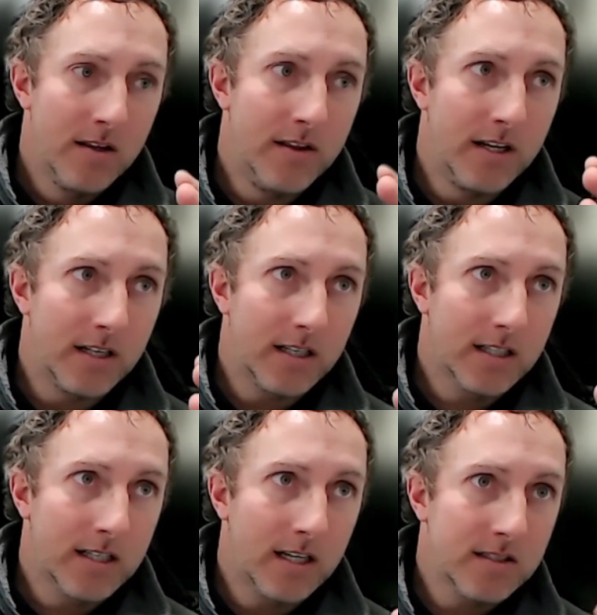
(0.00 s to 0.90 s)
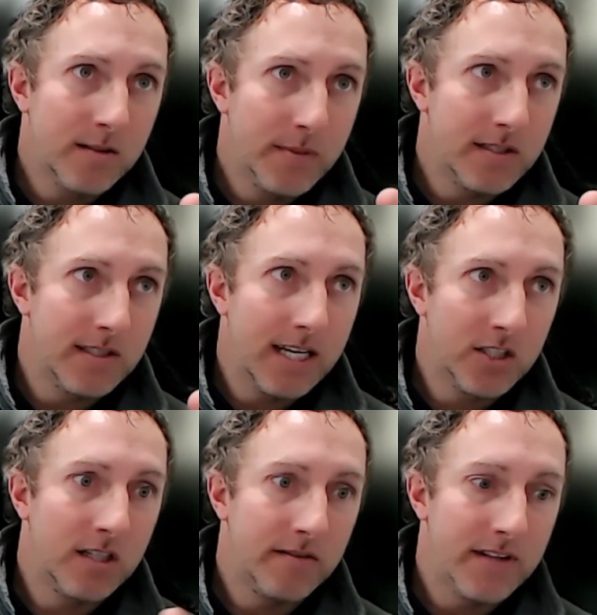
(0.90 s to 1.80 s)
The
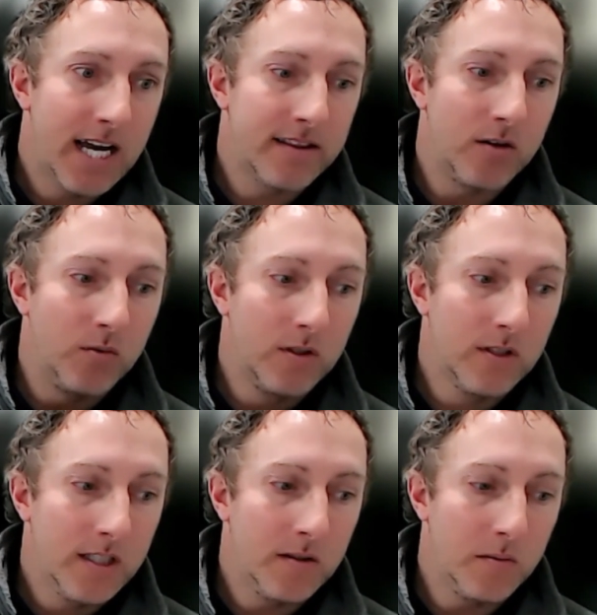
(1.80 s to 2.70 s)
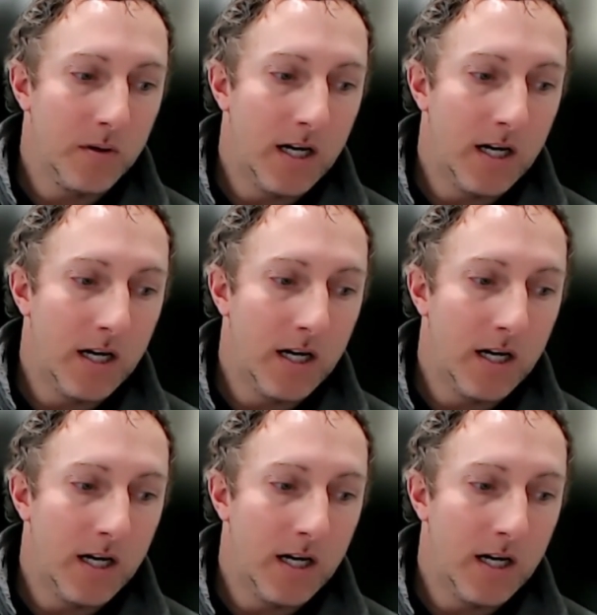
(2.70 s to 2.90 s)
customization of that really